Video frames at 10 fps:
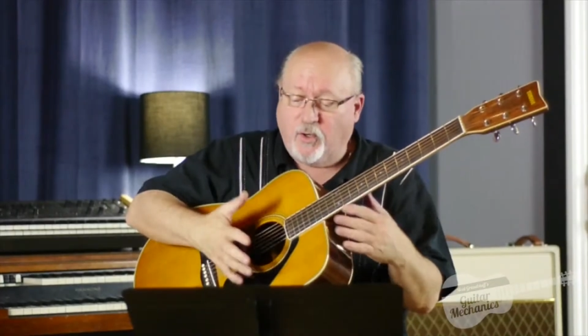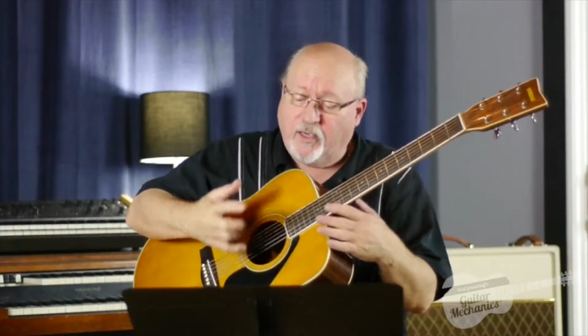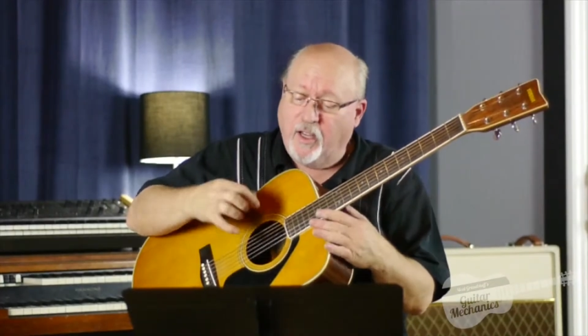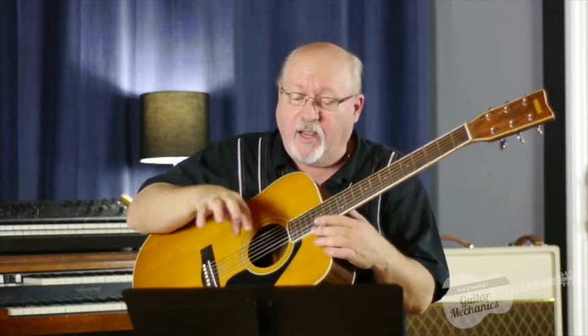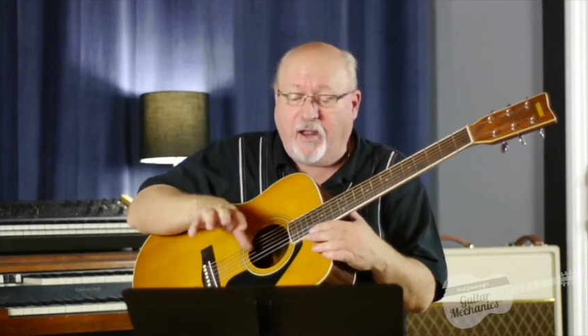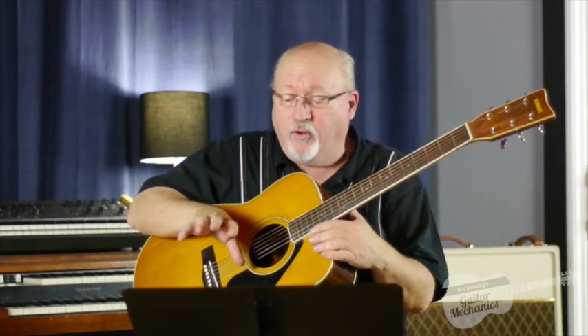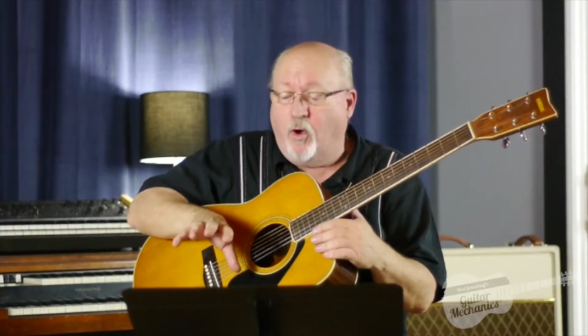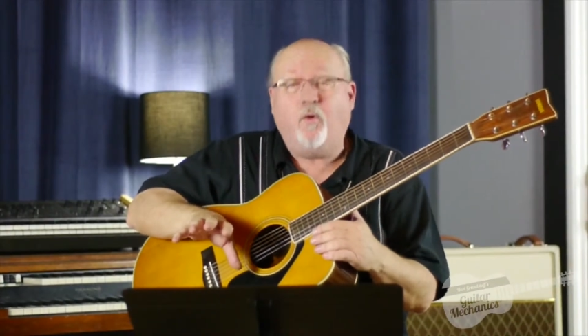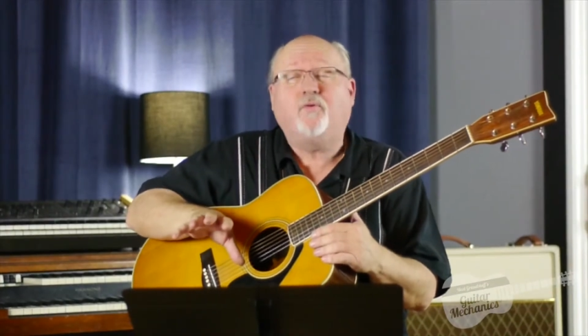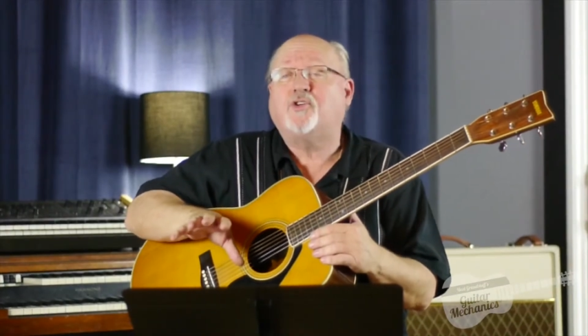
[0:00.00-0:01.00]
again, you had
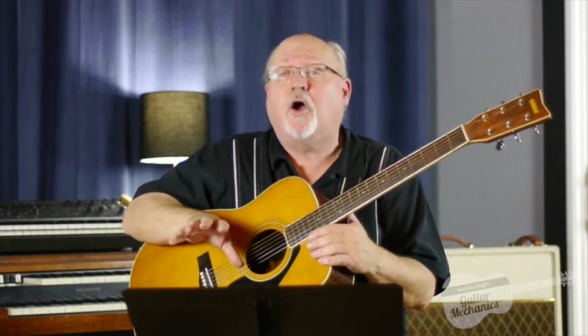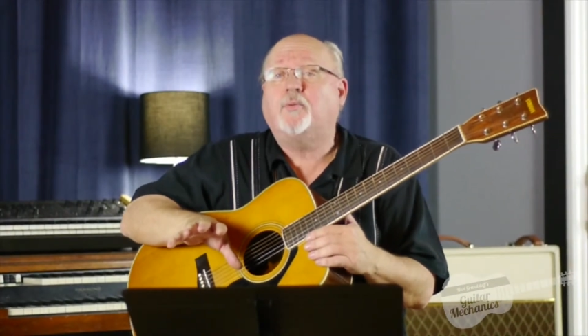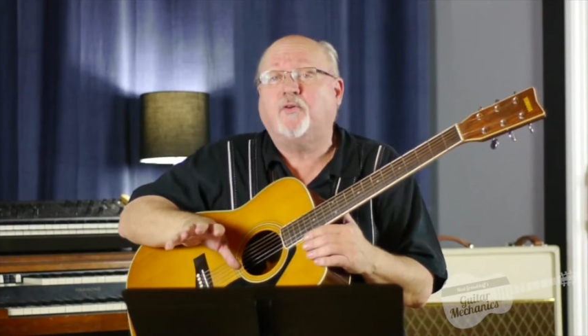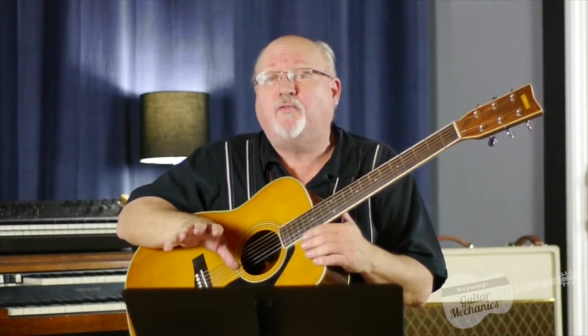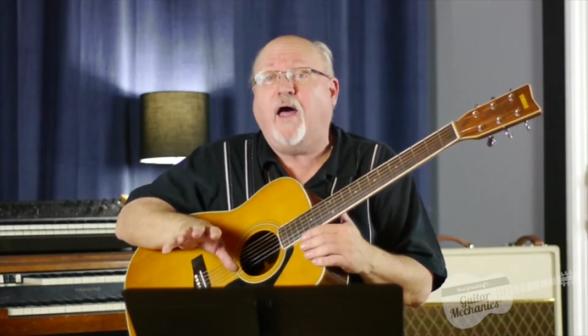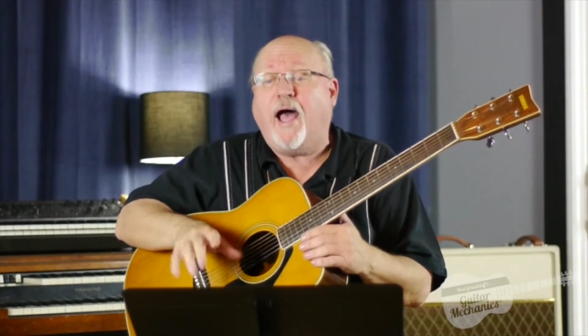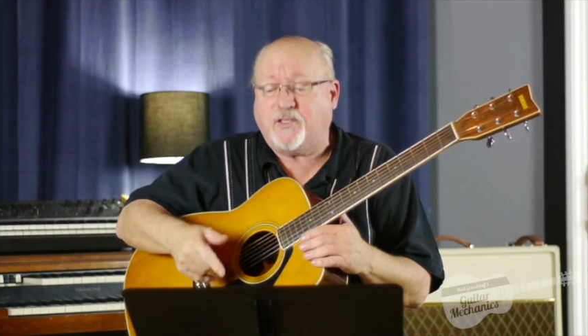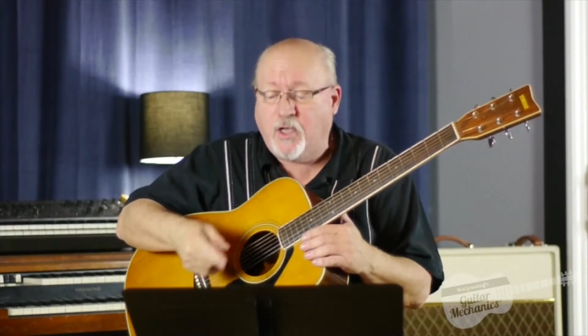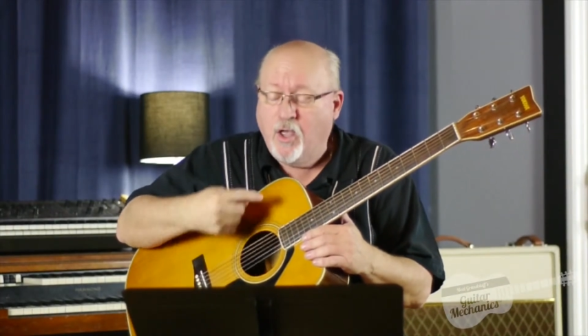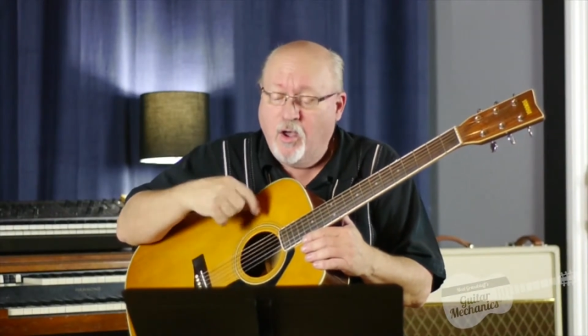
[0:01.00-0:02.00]
no sharps or flats